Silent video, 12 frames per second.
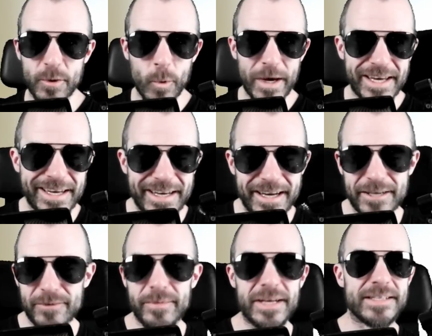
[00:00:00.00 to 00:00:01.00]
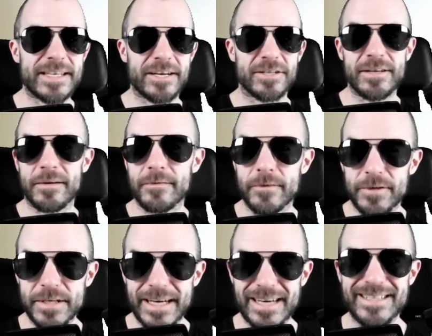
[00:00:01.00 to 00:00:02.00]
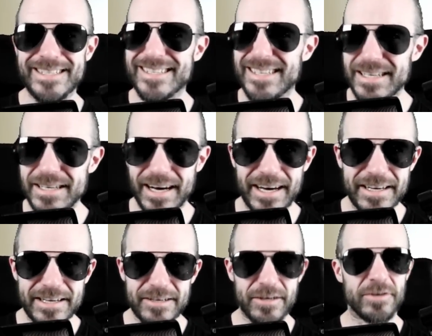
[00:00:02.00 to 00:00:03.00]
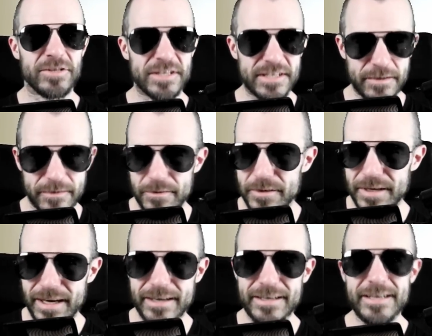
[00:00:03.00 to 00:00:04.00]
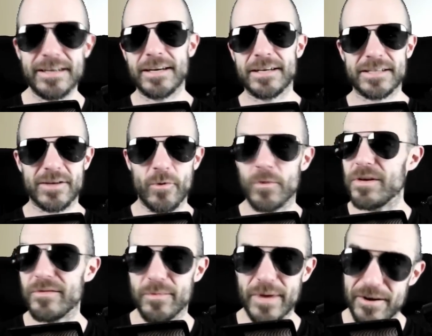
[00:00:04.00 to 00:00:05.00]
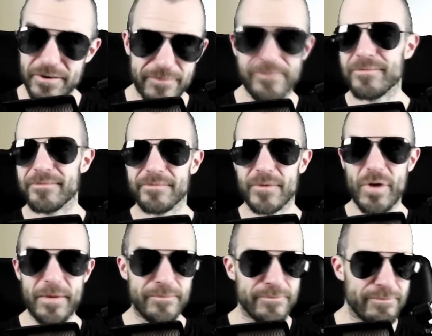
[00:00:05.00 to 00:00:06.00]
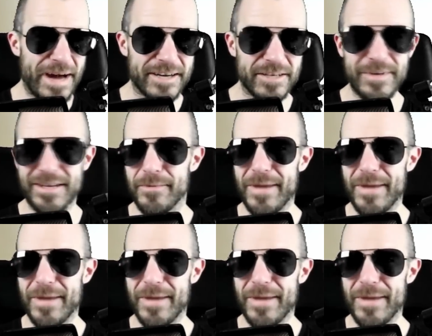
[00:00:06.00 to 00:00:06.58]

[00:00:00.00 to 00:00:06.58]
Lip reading: Quick addendum. It's actually a 3090 Ti, not just a 3090, so even better. All right, back to me in the